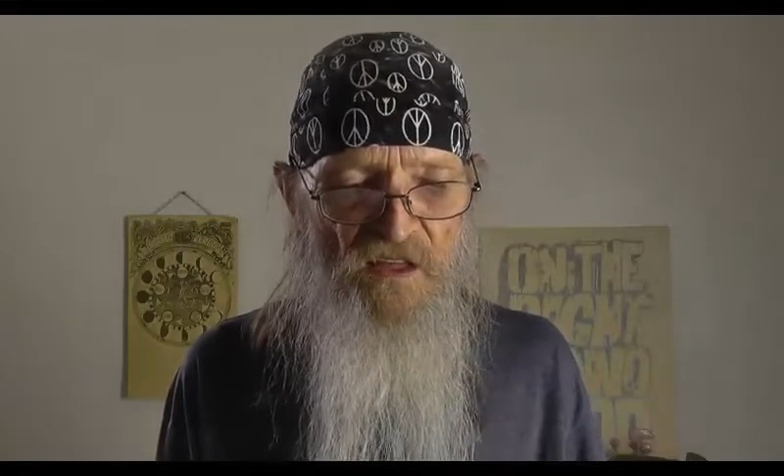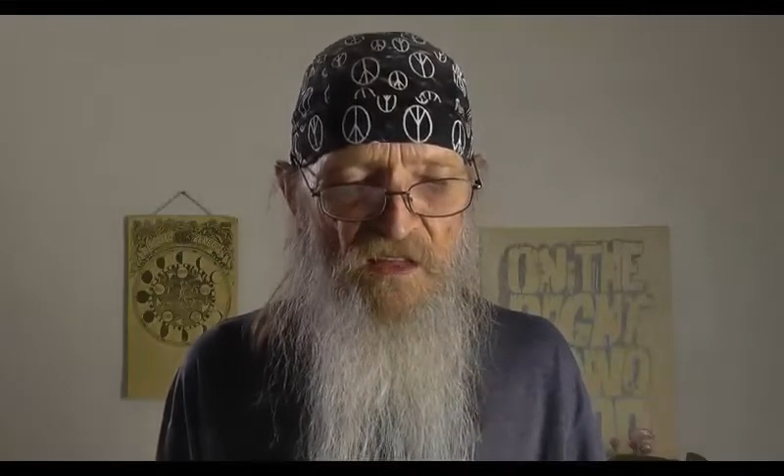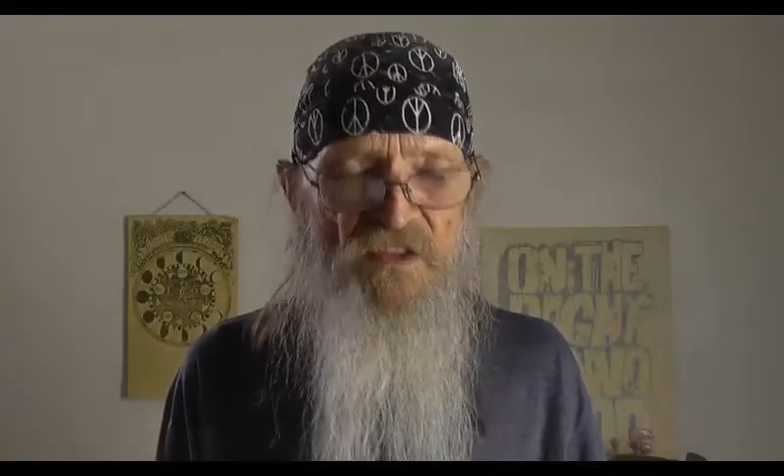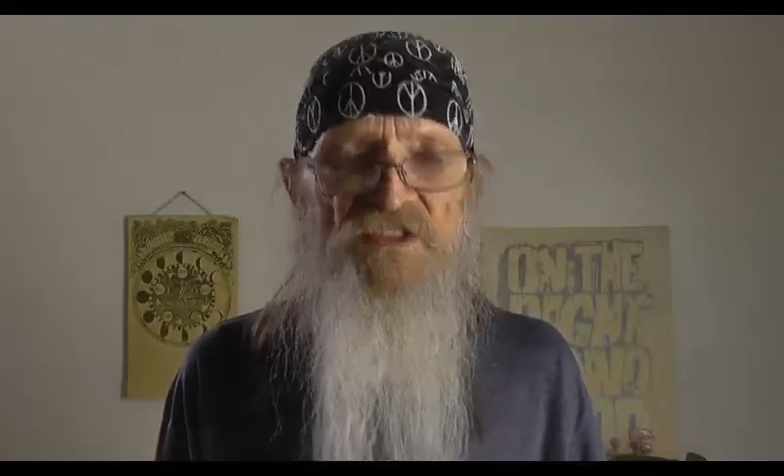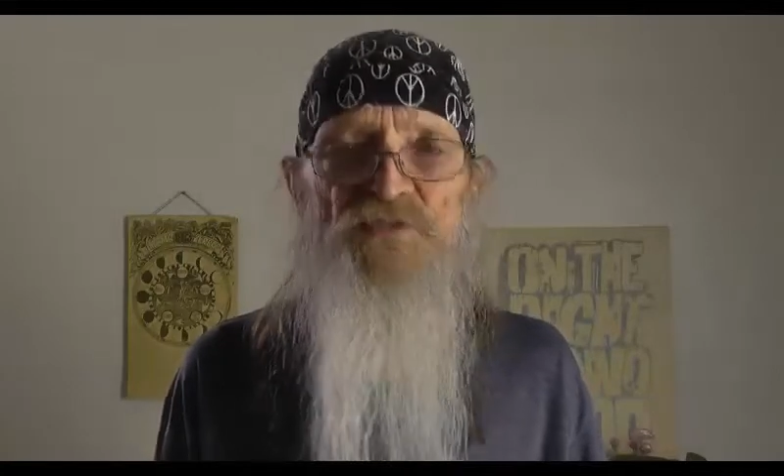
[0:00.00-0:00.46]

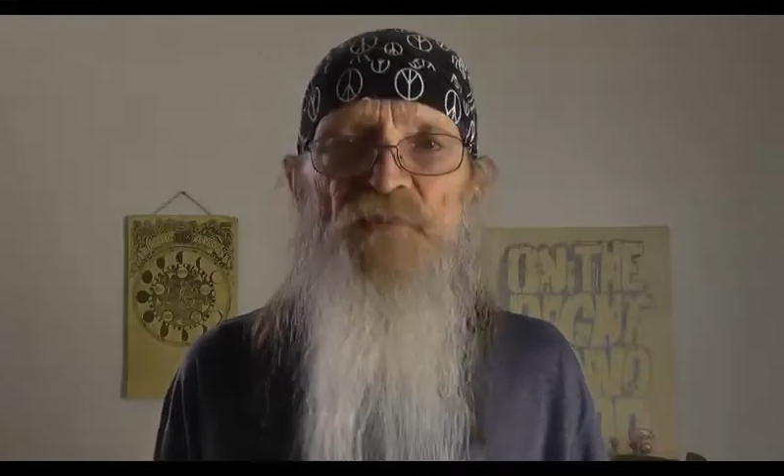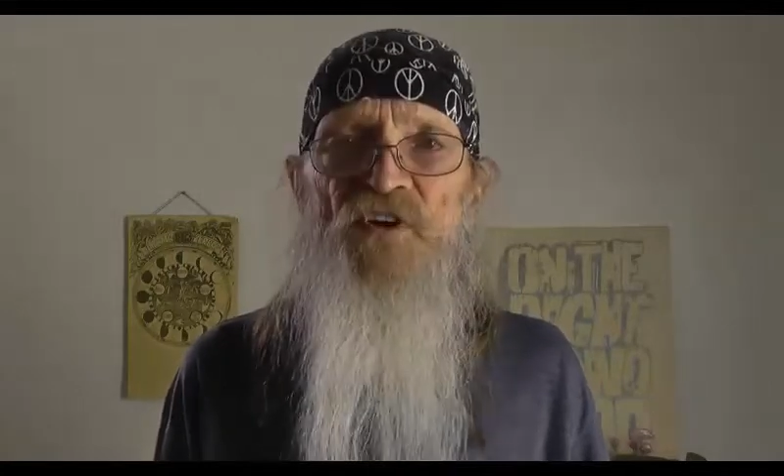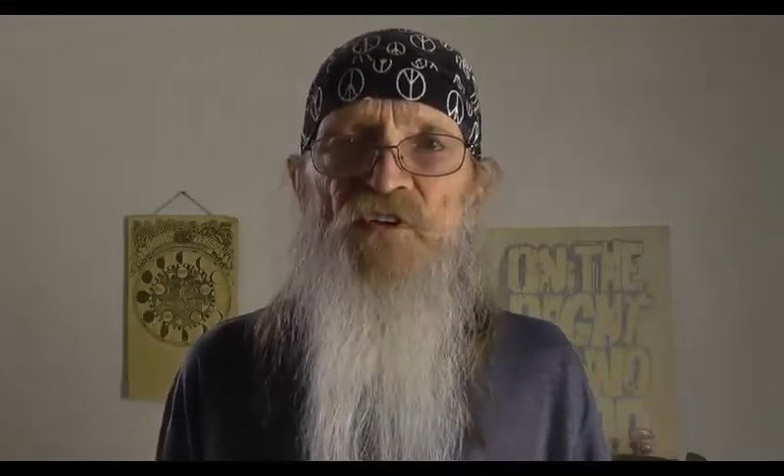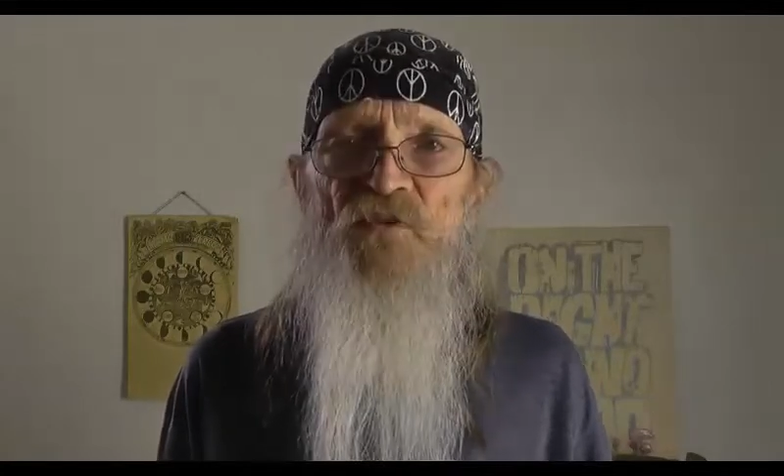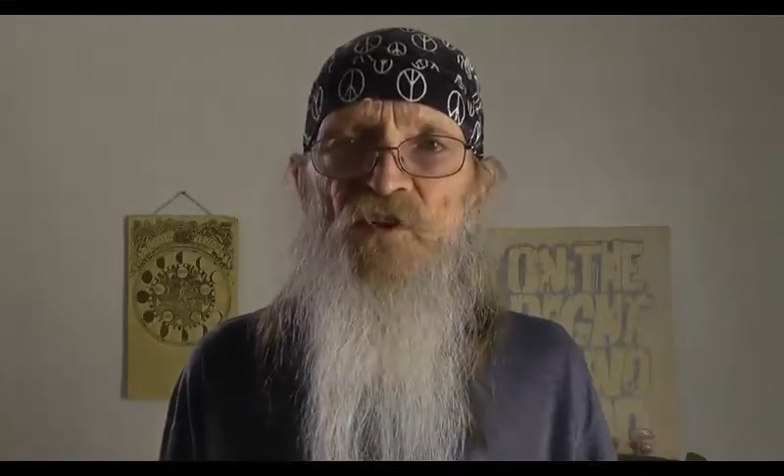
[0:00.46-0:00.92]
The
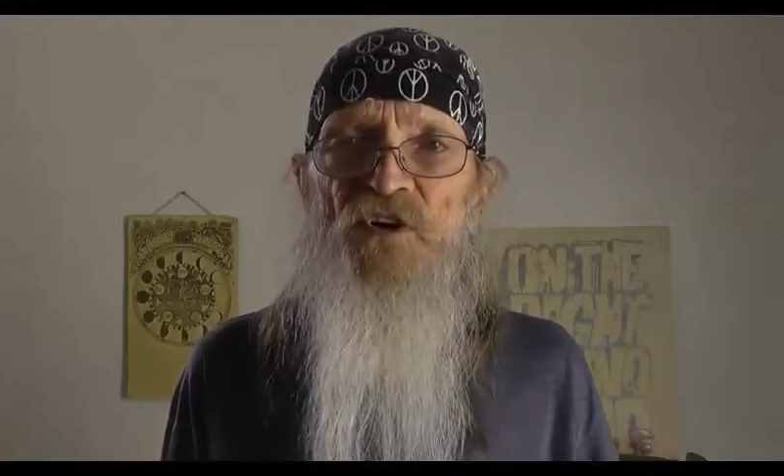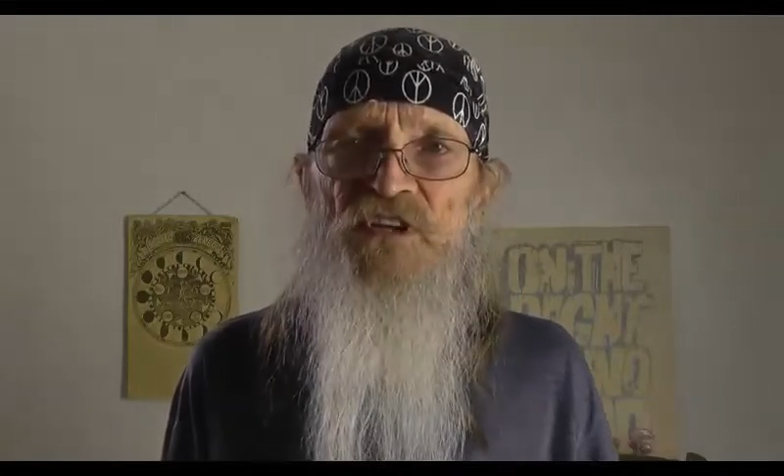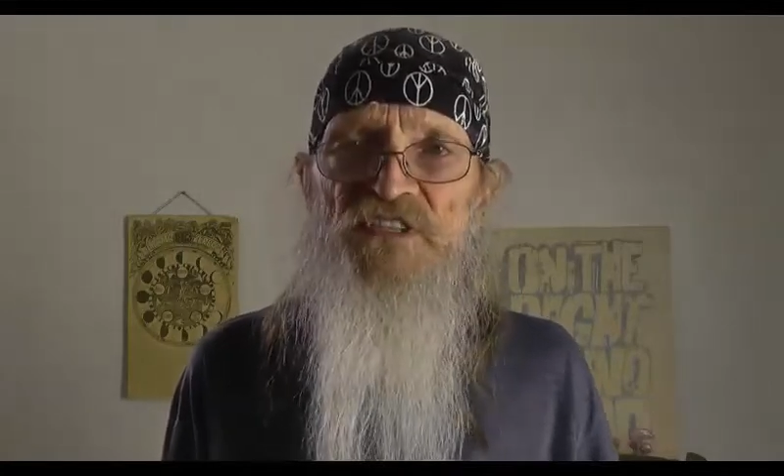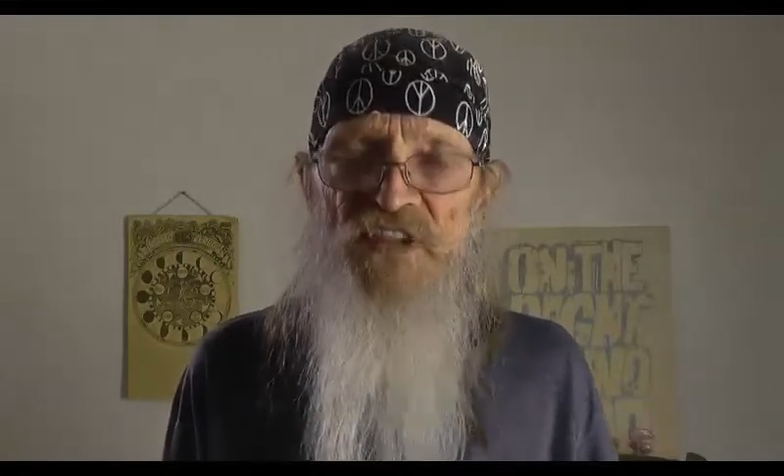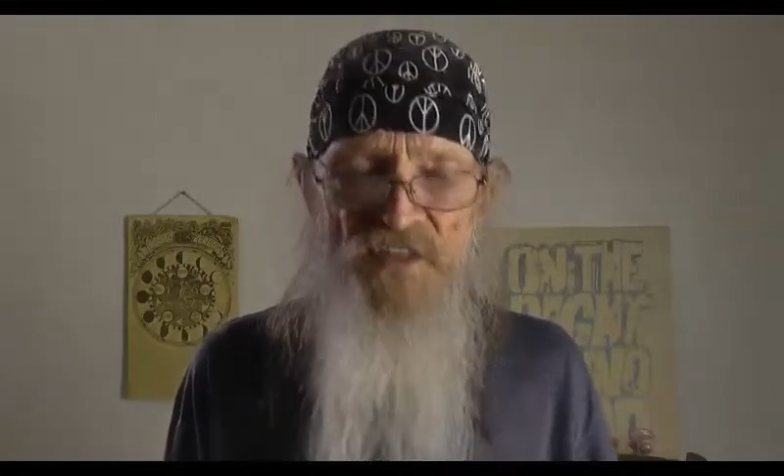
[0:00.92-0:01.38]
spirit
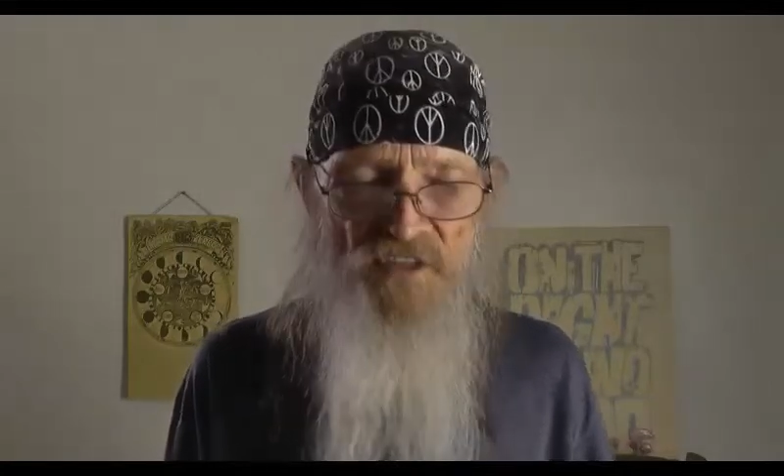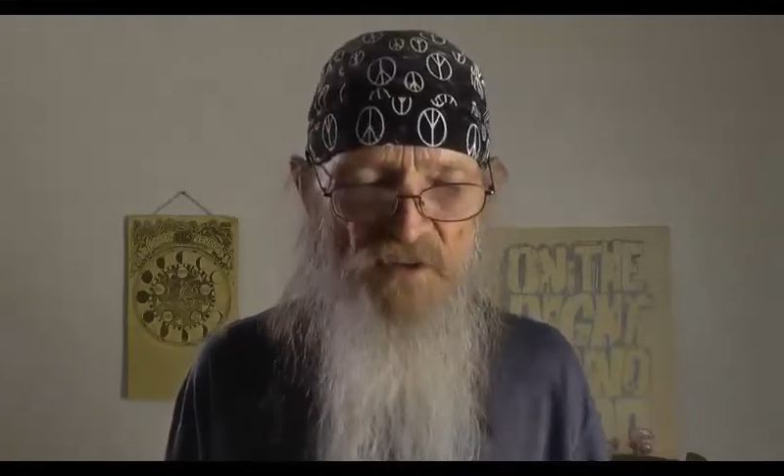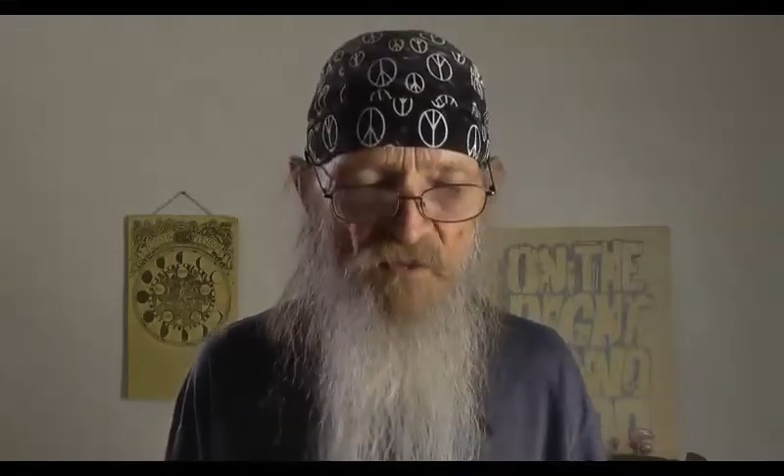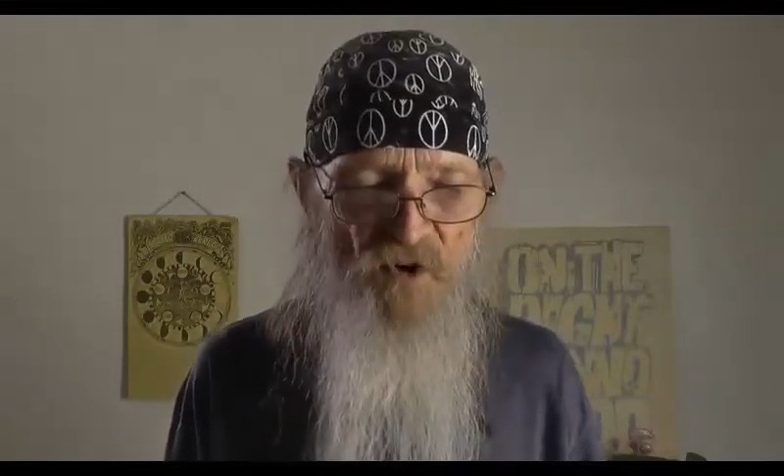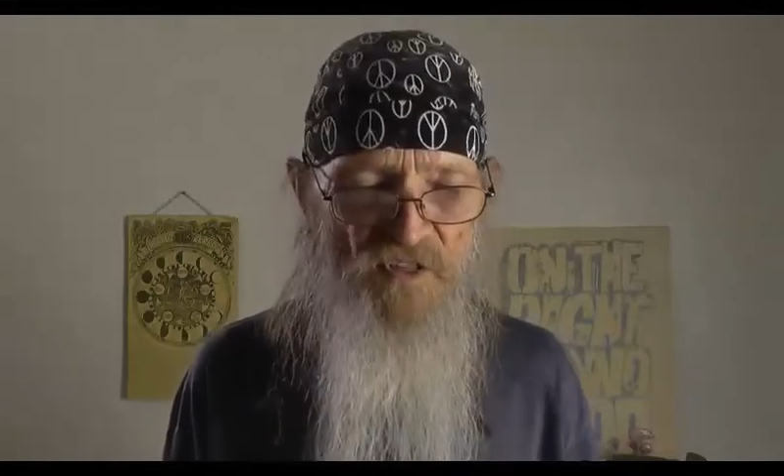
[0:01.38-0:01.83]
world is
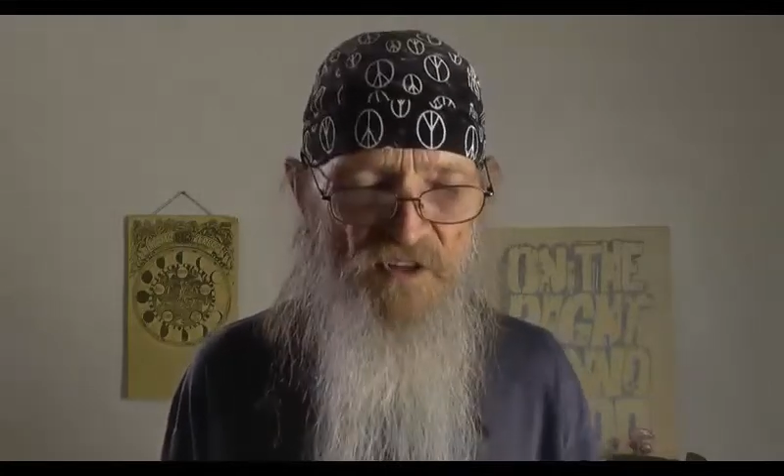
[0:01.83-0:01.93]
nothing more